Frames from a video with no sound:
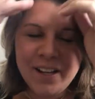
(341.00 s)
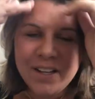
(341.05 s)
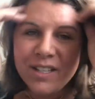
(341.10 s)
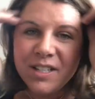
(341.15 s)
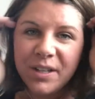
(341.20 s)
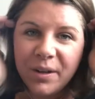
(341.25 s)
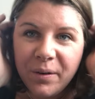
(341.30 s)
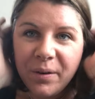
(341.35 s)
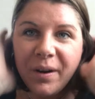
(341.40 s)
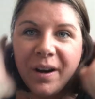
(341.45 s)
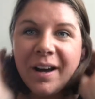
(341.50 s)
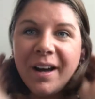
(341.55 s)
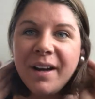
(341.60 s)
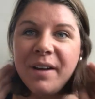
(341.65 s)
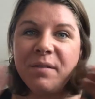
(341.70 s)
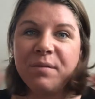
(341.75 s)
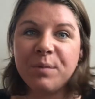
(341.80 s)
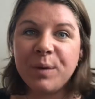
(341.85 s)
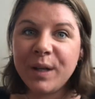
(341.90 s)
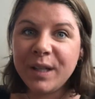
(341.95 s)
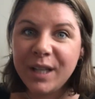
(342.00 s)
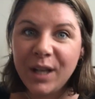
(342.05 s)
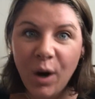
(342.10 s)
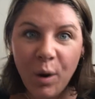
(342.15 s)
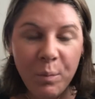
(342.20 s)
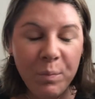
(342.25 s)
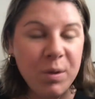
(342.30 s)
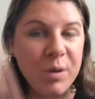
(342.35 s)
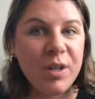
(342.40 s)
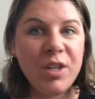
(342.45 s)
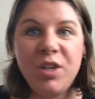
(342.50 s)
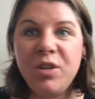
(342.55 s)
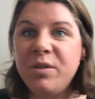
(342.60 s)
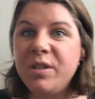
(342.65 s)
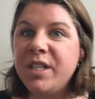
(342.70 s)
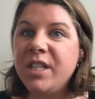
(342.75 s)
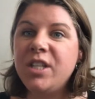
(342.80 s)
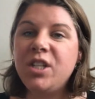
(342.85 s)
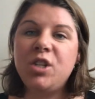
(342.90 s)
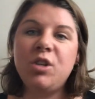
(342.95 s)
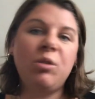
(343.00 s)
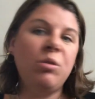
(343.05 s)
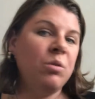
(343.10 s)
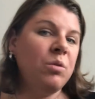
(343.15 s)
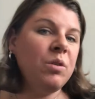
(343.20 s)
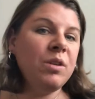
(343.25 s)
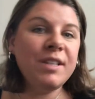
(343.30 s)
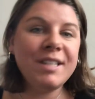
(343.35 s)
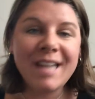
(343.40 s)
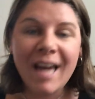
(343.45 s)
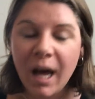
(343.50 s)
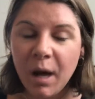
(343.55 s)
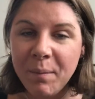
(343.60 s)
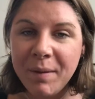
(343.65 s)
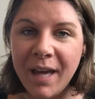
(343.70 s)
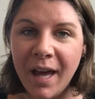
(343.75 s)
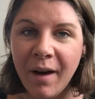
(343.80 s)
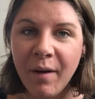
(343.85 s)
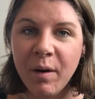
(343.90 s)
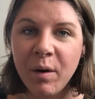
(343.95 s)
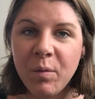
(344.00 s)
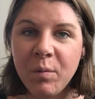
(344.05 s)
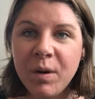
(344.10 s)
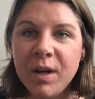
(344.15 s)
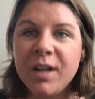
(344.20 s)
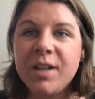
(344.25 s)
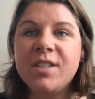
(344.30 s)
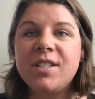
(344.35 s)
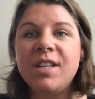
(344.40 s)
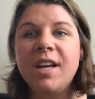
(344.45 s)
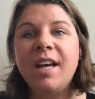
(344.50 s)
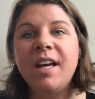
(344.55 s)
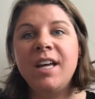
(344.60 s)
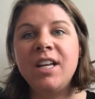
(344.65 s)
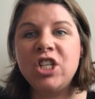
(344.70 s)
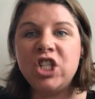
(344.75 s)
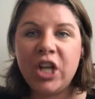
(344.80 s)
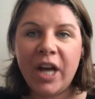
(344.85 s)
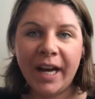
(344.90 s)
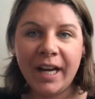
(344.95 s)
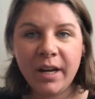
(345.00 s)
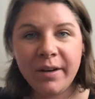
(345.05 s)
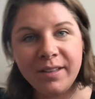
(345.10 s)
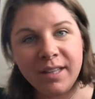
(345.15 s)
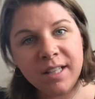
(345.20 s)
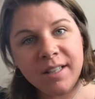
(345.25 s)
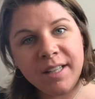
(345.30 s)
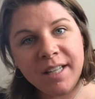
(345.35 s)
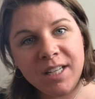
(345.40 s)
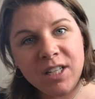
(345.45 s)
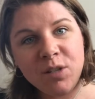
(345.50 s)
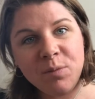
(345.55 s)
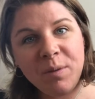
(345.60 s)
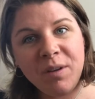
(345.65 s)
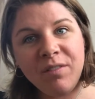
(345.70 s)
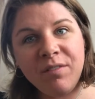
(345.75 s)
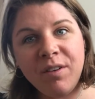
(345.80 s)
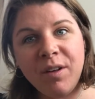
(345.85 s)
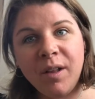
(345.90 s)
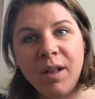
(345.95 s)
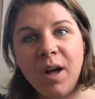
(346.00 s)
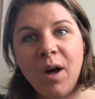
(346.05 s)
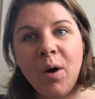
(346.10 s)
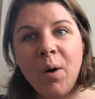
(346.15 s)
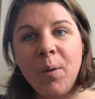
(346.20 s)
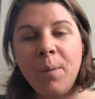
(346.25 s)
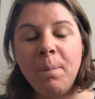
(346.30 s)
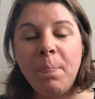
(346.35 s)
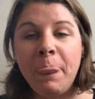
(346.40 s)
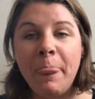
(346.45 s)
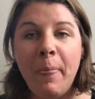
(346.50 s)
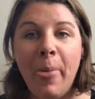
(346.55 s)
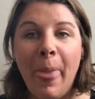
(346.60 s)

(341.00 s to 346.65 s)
So I really hope you can use this tool. Tell me how it works. Check out the links below.